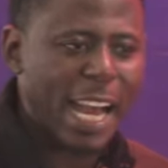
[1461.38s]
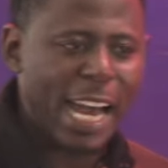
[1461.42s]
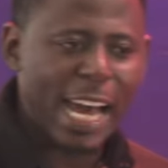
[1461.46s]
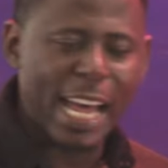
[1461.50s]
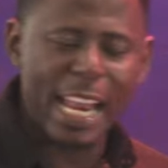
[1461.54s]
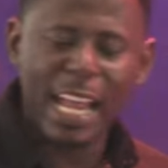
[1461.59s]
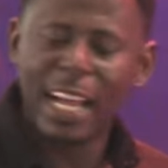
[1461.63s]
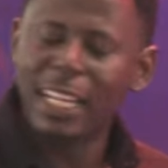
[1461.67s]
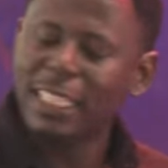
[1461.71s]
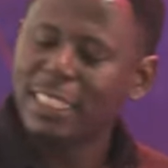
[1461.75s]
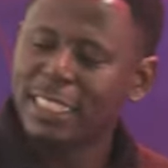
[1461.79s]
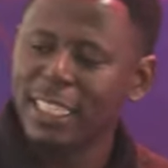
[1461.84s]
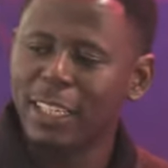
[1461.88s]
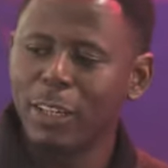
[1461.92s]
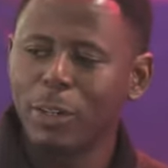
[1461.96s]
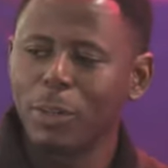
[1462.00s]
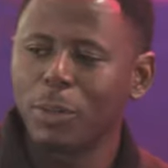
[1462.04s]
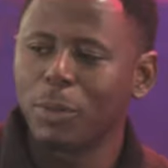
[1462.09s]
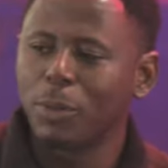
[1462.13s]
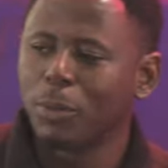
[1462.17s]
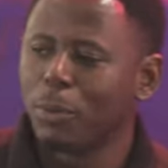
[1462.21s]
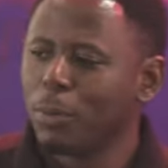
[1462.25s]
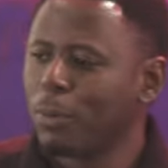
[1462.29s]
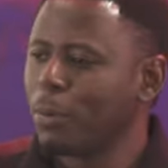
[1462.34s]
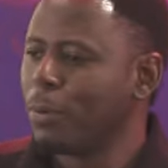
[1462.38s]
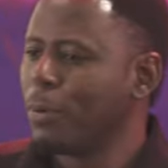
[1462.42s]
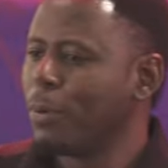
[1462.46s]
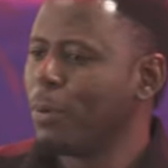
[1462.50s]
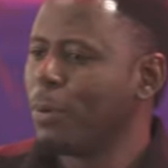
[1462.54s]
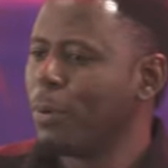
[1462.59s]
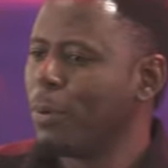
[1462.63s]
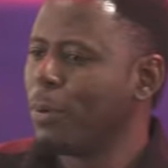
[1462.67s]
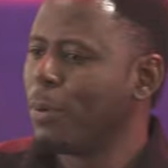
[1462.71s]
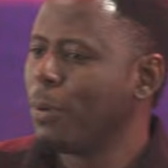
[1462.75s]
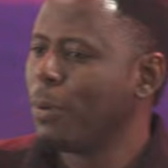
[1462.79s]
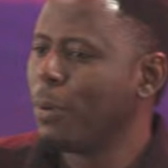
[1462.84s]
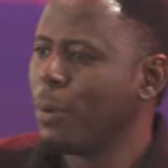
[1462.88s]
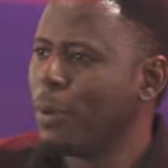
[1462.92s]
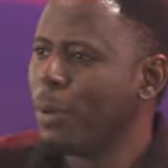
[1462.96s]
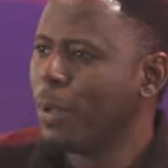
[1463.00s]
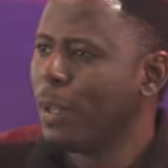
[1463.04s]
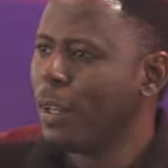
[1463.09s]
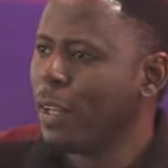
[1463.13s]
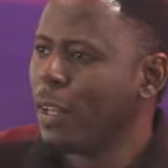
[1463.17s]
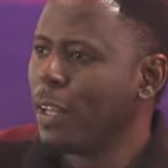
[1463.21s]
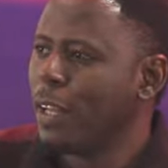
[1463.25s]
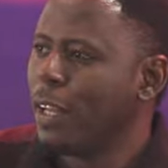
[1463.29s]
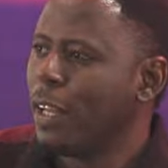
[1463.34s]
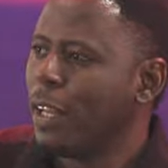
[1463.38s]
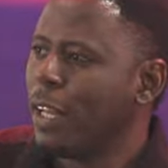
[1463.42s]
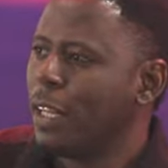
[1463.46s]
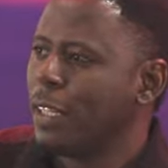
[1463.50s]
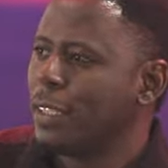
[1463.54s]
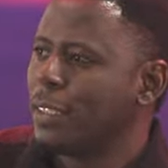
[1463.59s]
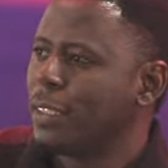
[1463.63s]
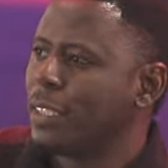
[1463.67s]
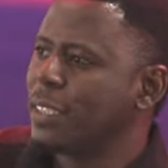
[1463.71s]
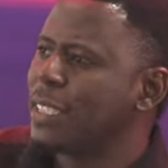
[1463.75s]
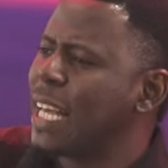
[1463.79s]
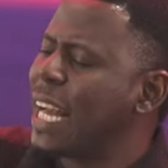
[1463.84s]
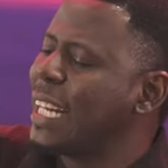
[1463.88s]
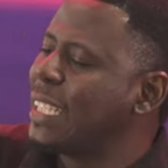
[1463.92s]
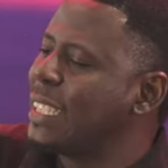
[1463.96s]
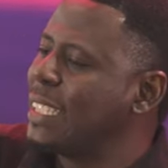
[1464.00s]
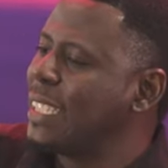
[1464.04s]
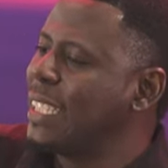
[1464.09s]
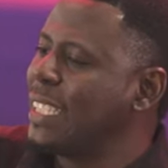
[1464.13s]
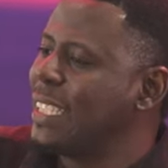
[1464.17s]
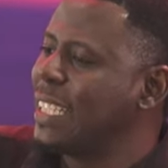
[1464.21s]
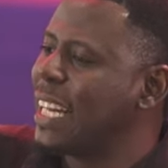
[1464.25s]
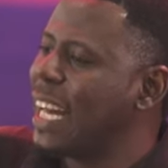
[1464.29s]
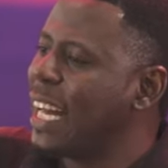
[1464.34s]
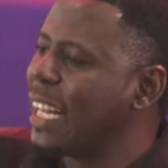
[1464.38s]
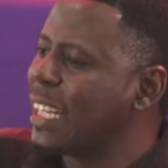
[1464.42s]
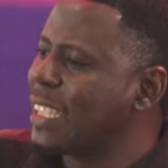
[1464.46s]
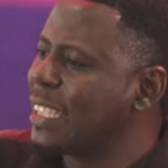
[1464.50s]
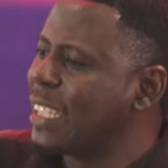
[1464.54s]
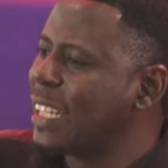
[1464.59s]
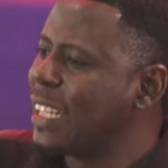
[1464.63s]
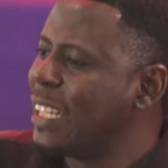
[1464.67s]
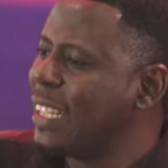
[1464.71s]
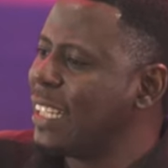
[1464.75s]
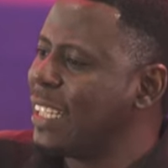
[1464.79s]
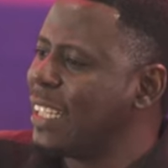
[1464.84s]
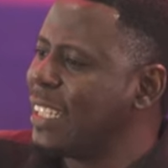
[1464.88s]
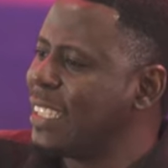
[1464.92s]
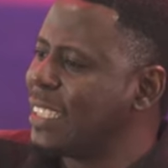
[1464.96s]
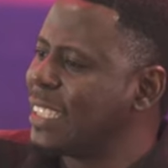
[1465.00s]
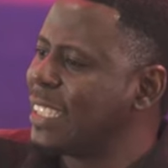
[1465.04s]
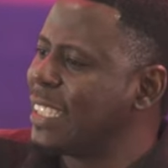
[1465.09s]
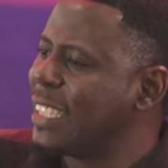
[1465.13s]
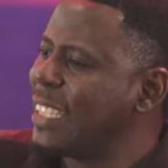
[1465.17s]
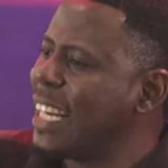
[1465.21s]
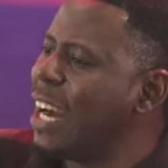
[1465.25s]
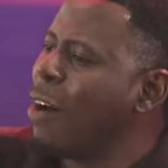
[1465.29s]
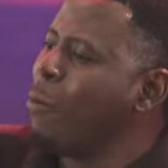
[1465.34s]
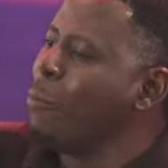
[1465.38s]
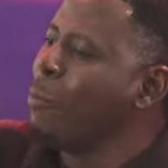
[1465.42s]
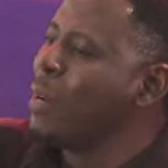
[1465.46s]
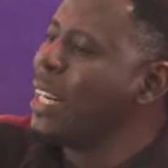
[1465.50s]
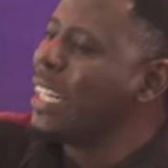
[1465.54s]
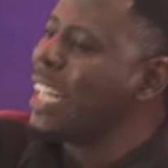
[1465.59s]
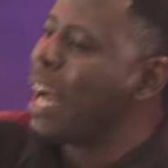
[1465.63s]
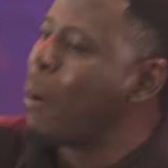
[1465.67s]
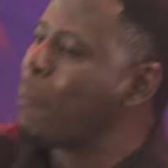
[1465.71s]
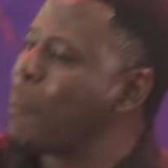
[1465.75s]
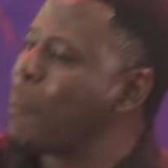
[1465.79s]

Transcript: And I'll tell you, since I did that, did it now mean